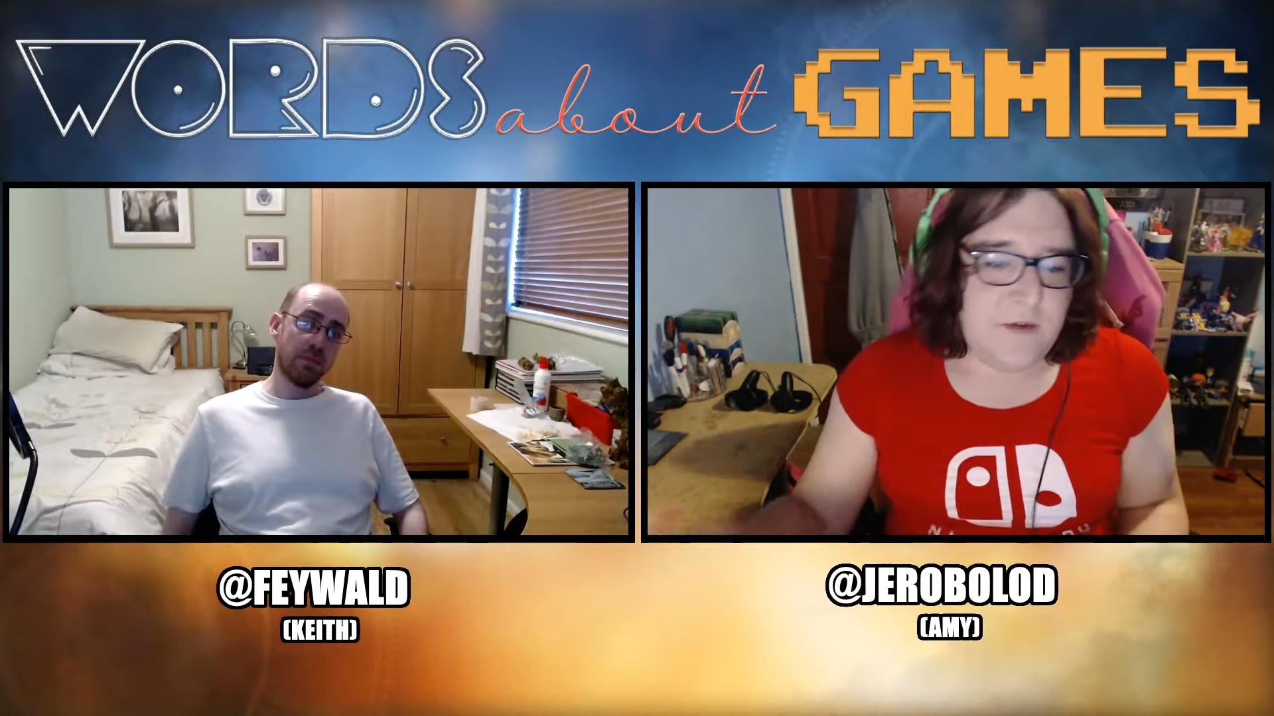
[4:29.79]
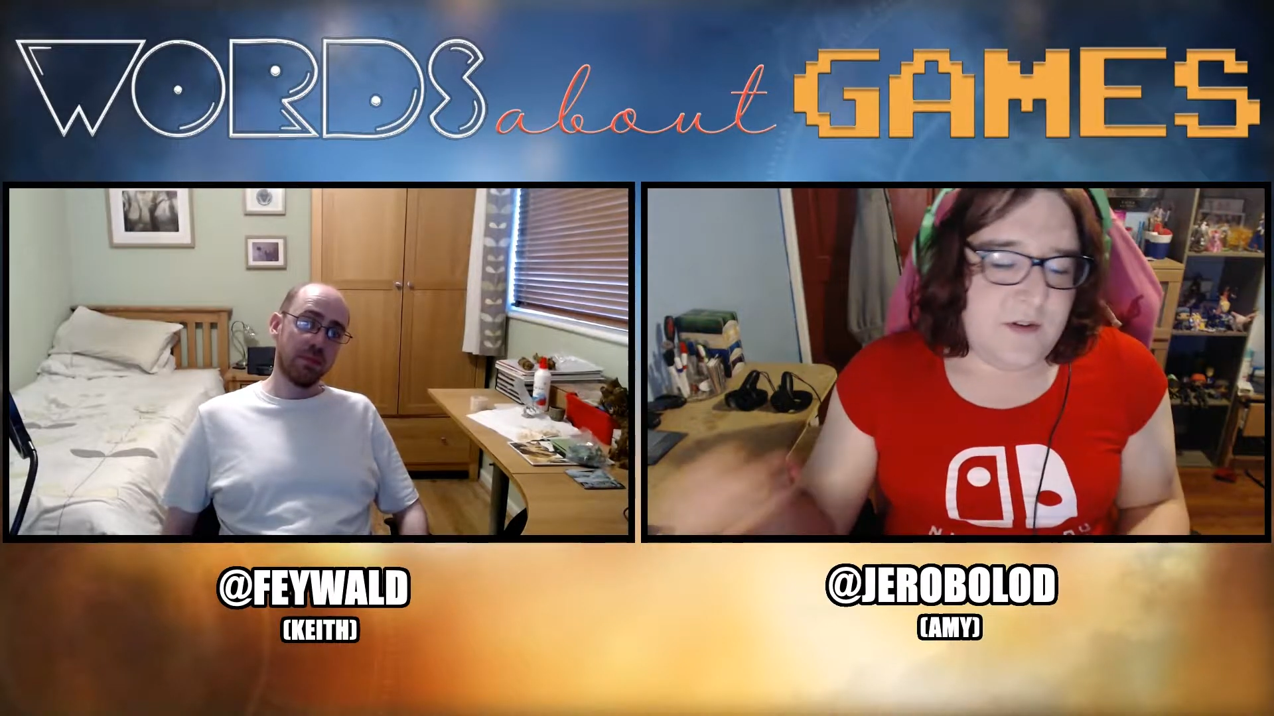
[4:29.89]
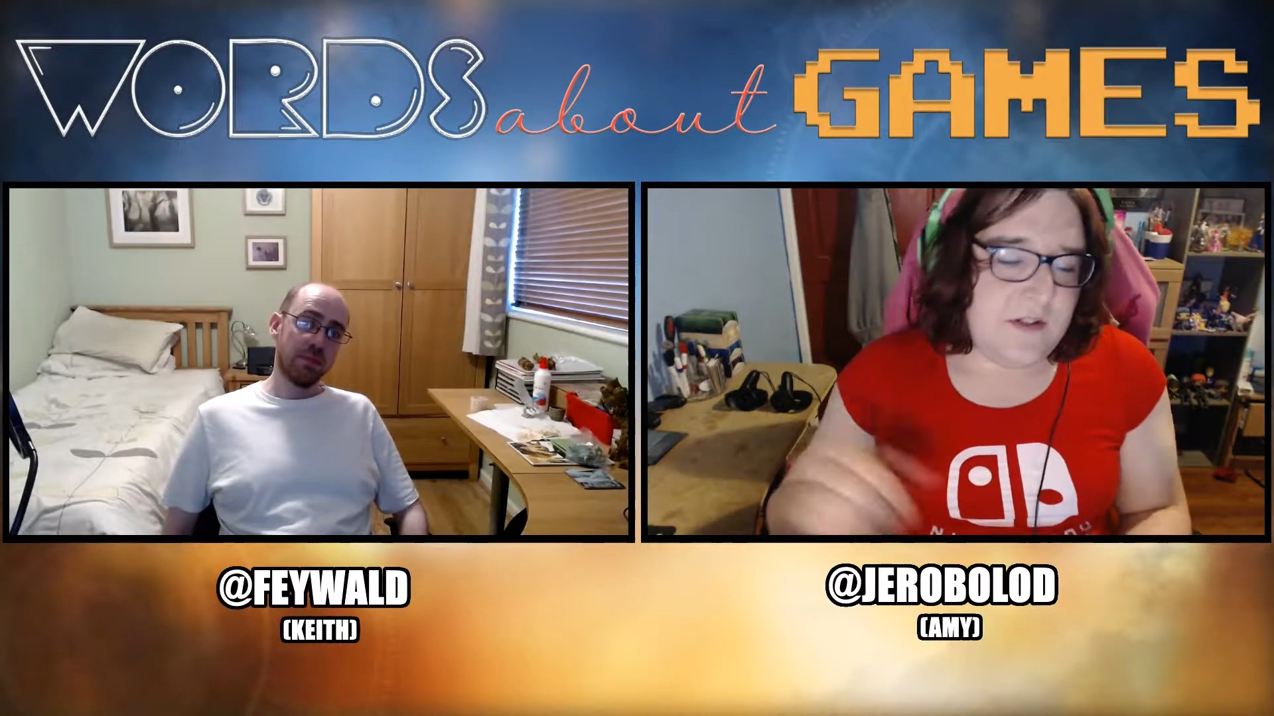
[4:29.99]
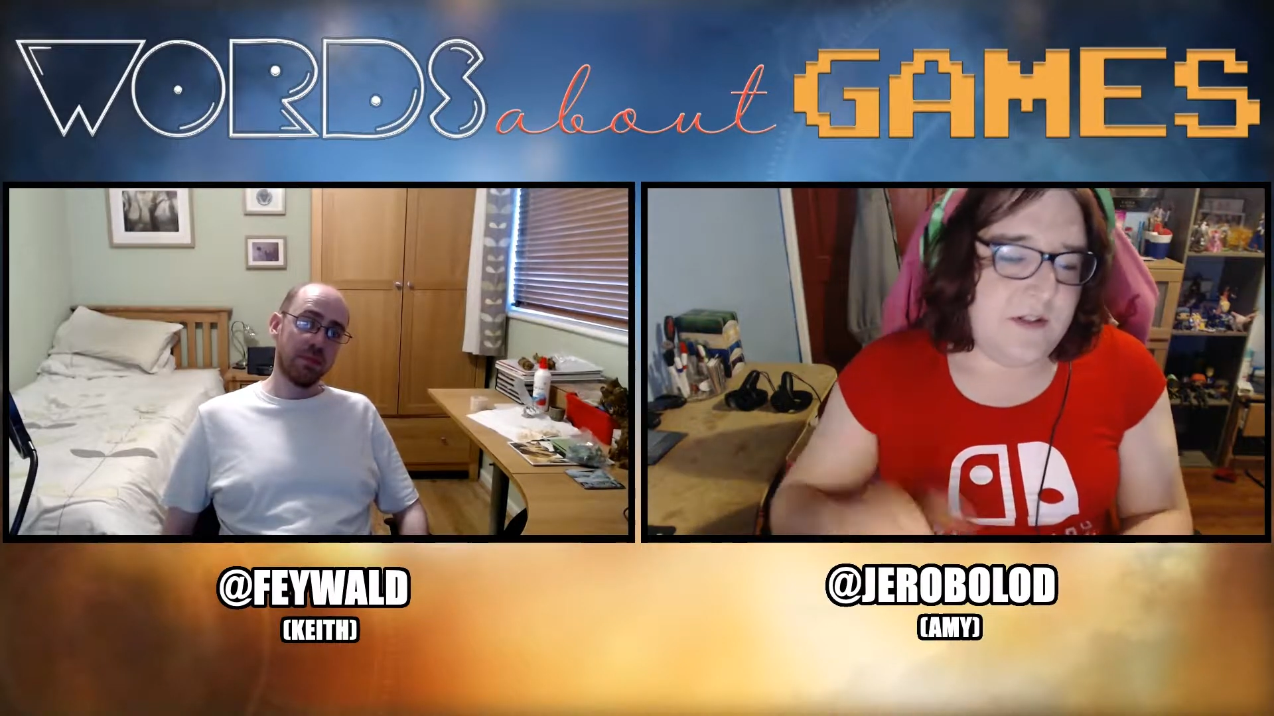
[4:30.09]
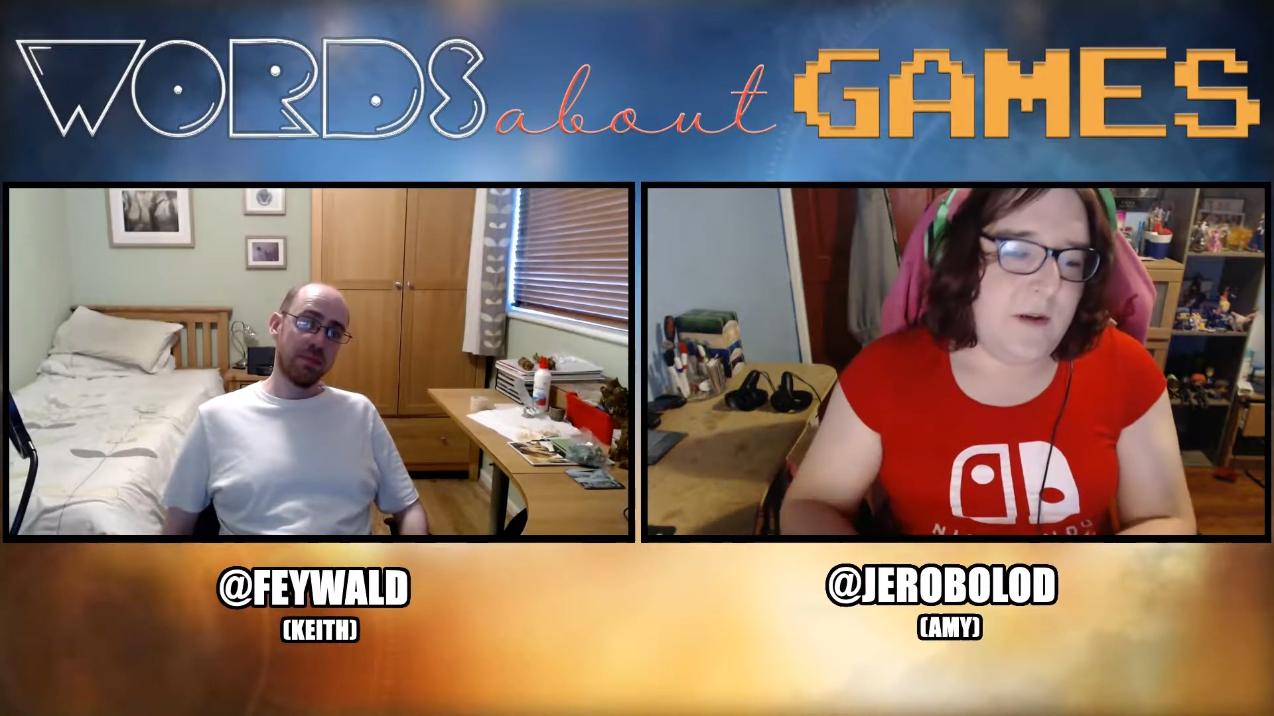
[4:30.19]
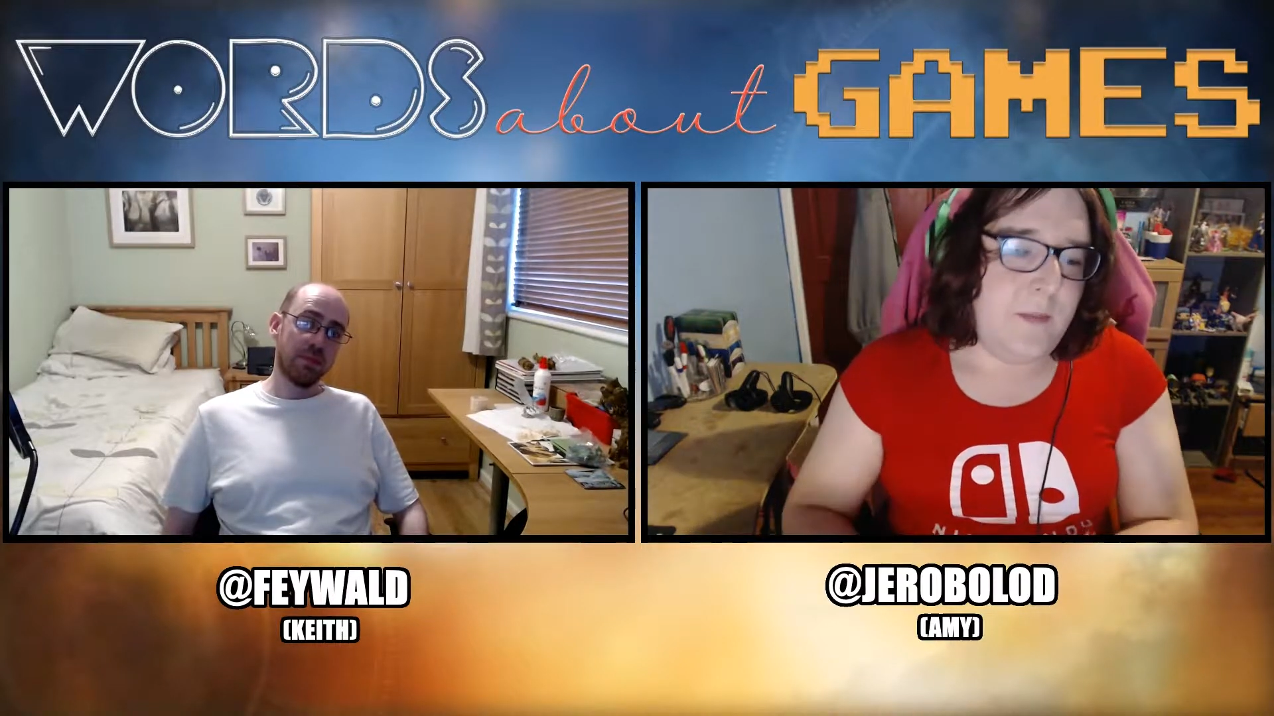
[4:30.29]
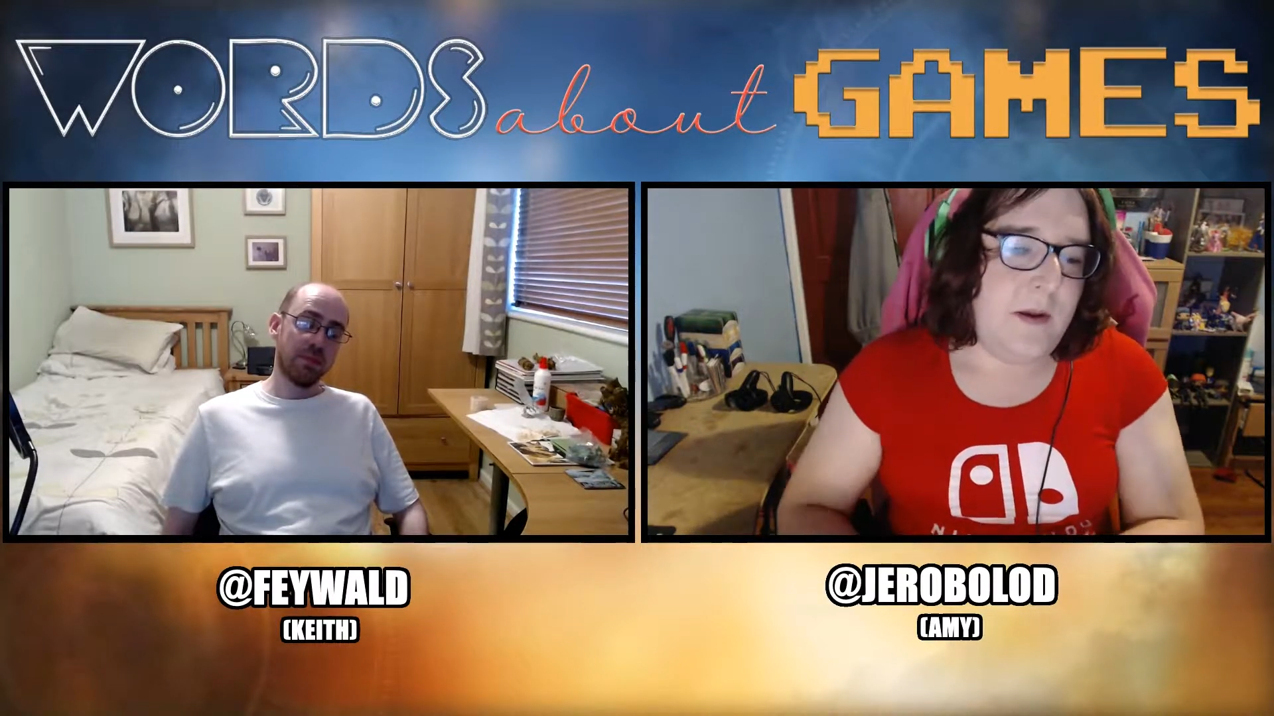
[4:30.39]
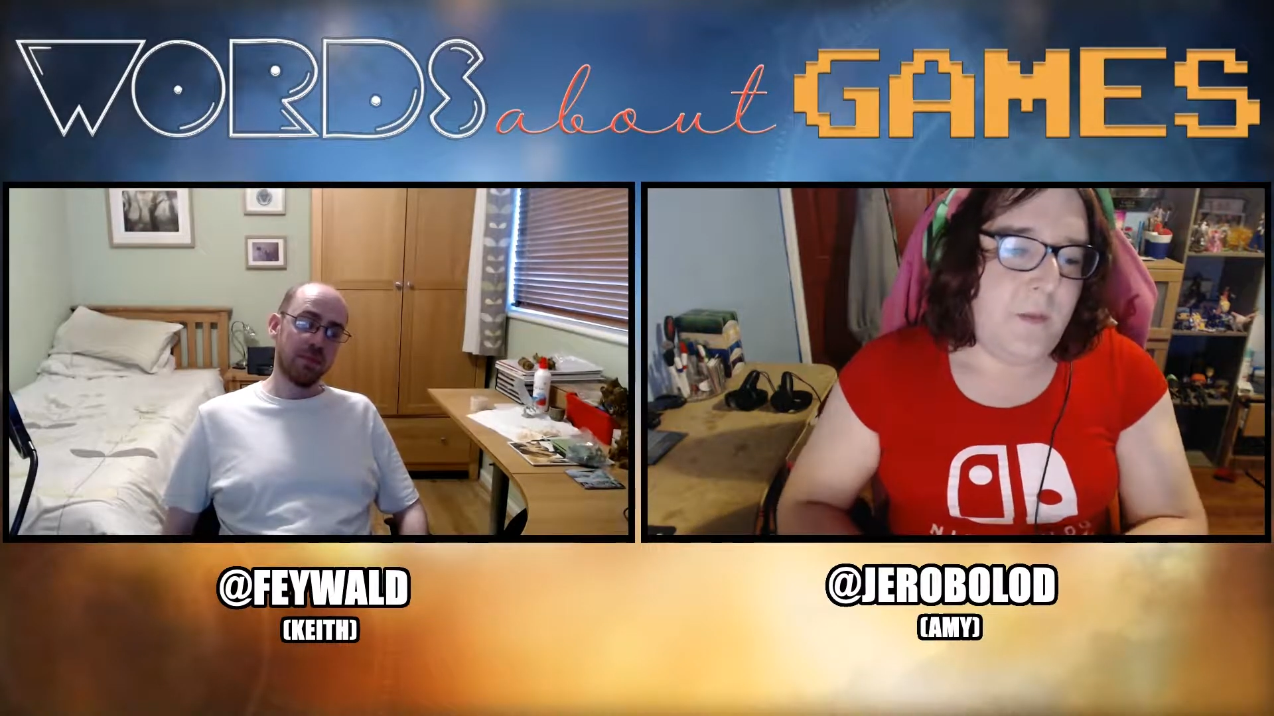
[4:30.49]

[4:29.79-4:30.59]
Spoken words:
doesn't know about